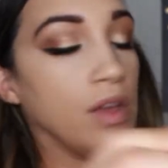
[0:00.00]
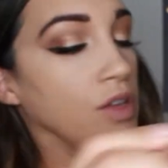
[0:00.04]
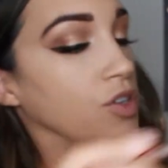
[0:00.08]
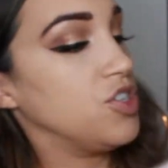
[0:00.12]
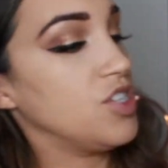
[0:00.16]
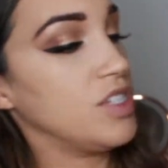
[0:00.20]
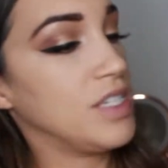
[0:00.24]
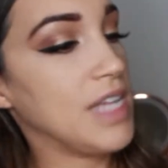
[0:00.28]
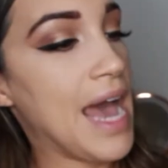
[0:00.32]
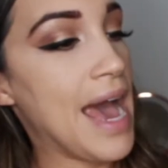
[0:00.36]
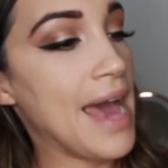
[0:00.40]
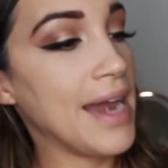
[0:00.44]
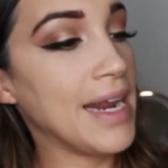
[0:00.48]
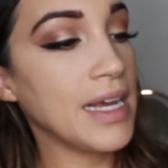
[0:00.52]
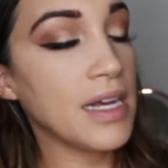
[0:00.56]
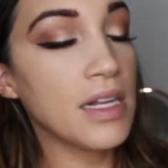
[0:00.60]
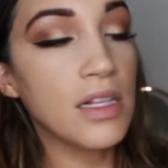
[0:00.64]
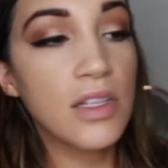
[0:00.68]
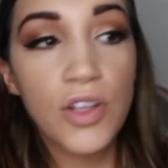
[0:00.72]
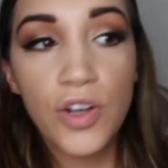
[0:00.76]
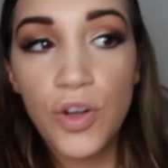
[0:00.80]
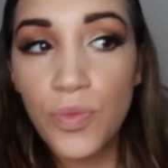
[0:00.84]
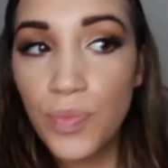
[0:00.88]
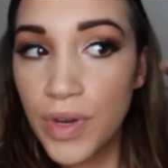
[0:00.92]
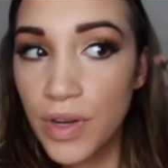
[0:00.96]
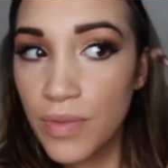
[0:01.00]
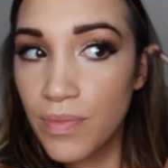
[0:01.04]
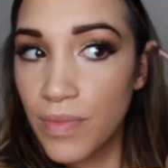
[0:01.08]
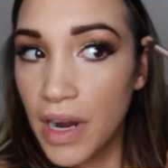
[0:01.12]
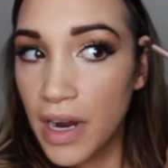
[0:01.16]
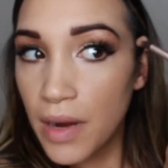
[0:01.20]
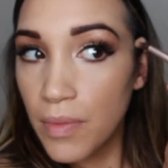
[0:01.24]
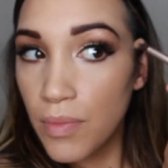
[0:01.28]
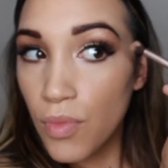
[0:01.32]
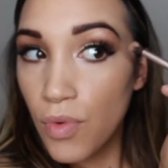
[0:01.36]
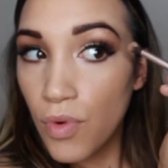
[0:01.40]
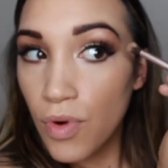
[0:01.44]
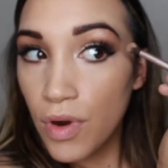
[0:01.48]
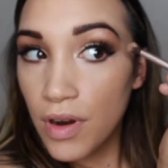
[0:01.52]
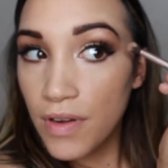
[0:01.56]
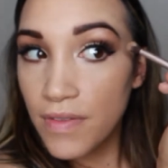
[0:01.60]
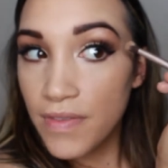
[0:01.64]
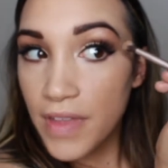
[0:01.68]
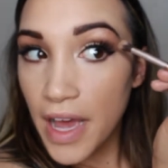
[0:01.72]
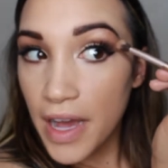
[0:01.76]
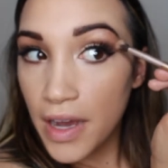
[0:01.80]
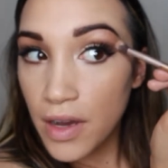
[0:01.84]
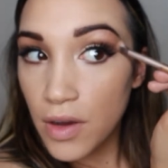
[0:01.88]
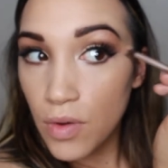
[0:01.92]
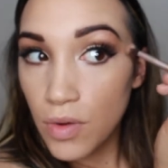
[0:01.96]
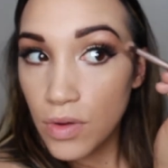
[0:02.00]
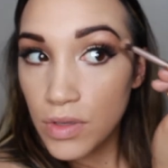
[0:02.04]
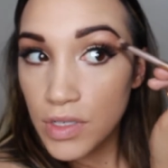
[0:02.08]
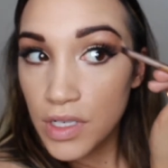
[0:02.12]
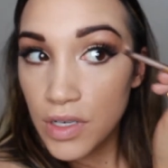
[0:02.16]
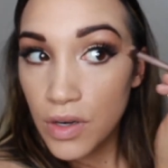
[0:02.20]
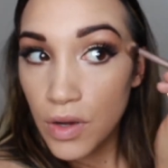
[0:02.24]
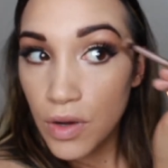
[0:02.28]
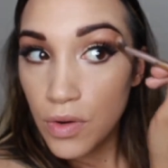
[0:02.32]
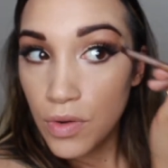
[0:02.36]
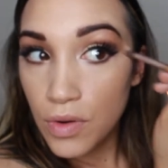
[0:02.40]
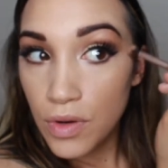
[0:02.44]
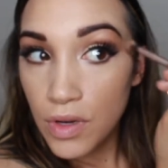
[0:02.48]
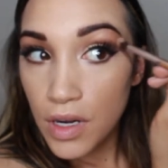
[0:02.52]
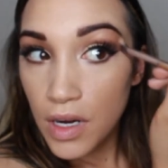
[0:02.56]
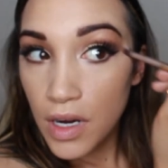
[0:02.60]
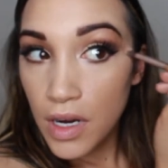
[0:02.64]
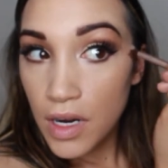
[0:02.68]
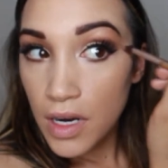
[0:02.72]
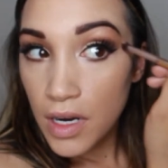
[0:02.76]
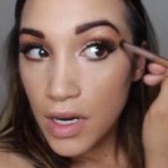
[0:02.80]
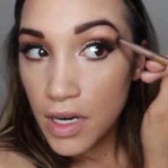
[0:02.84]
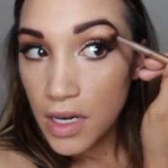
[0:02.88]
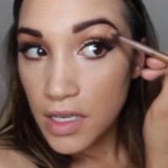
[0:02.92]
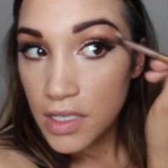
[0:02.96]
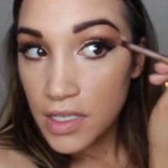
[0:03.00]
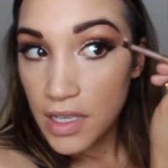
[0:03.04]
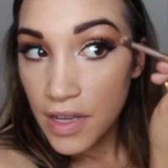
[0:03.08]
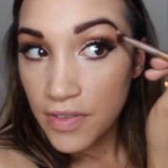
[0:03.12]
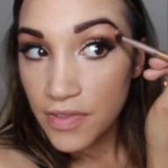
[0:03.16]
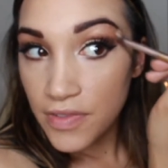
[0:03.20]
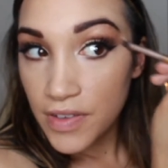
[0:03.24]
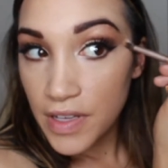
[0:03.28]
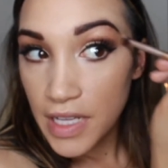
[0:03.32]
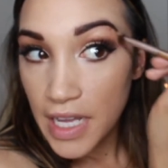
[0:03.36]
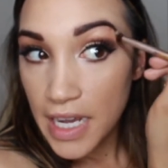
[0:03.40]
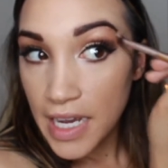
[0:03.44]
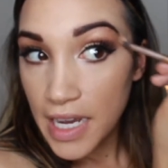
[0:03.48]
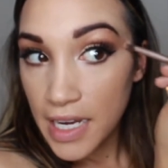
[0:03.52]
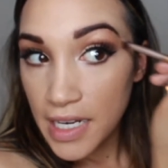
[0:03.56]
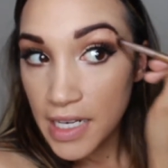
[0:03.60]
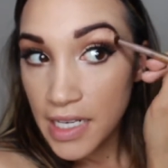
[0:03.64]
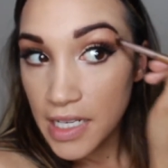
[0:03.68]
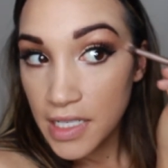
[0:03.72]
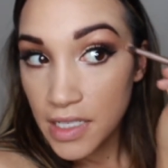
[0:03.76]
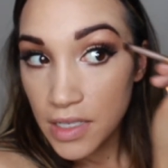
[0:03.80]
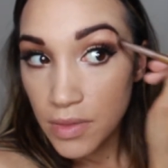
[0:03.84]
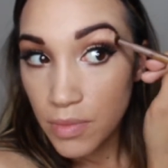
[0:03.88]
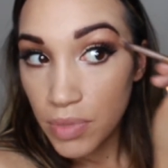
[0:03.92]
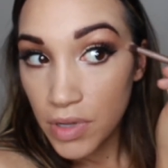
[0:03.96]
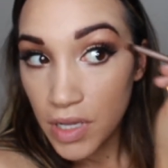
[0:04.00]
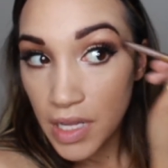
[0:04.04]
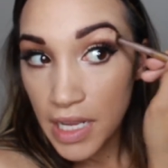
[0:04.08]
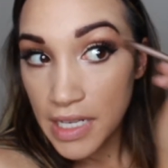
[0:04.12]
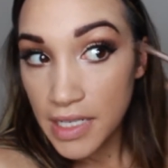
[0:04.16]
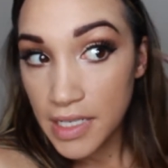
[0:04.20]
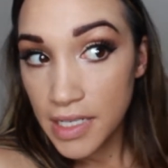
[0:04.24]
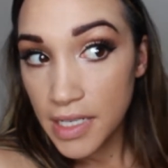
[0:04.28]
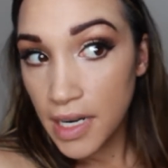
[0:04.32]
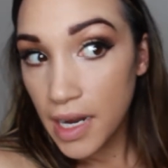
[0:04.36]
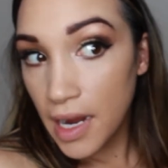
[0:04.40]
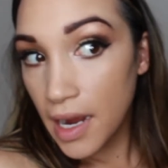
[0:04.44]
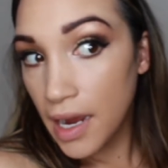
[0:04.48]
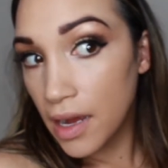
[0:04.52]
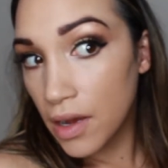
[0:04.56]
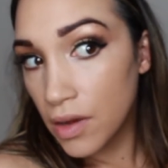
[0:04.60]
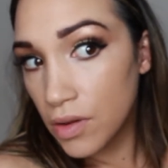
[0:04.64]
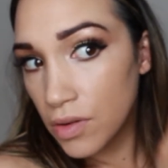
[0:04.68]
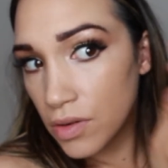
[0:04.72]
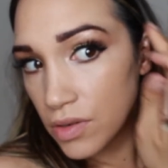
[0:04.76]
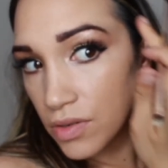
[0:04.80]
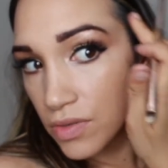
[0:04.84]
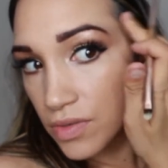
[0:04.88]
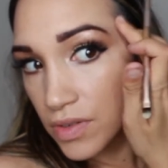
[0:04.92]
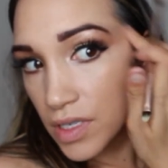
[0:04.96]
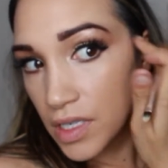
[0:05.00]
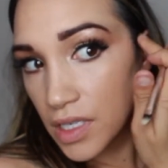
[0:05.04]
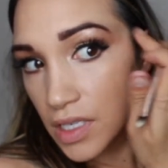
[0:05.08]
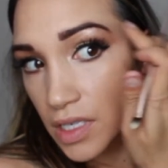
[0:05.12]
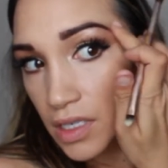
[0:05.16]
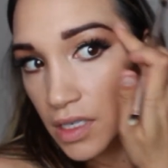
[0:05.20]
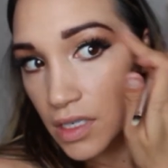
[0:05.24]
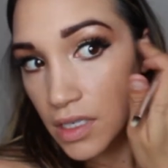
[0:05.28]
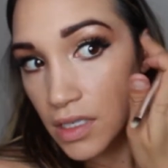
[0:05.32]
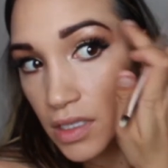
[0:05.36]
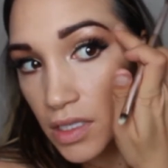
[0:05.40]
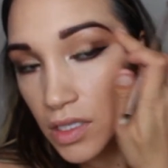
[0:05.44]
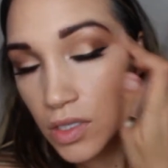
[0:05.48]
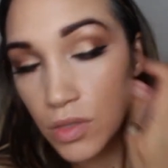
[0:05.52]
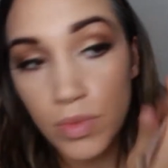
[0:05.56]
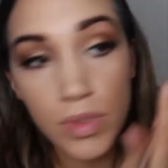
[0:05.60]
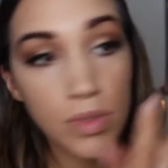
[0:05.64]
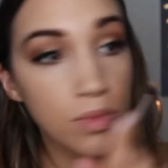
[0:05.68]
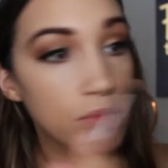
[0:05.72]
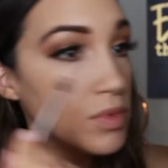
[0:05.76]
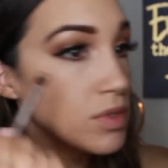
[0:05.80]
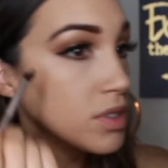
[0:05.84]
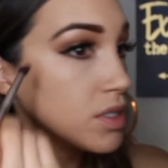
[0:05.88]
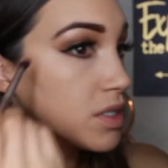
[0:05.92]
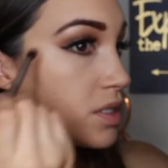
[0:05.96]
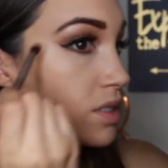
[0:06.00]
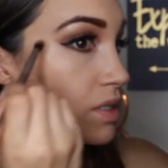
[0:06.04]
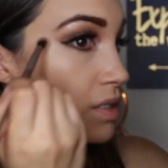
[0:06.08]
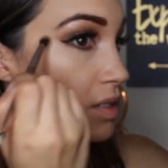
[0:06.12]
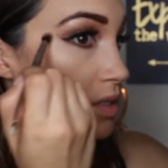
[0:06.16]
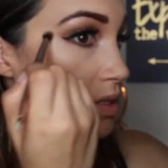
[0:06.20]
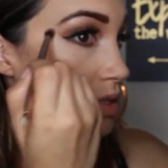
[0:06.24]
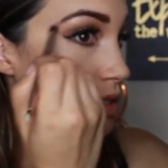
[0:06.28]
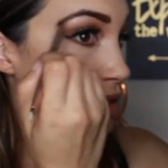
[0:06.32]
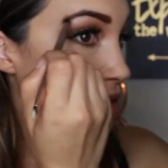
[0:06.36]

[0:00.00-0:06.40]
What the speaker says: just adding a little bit of more of that golden ochre, because I feel like I need to blend it out over here a little bit more.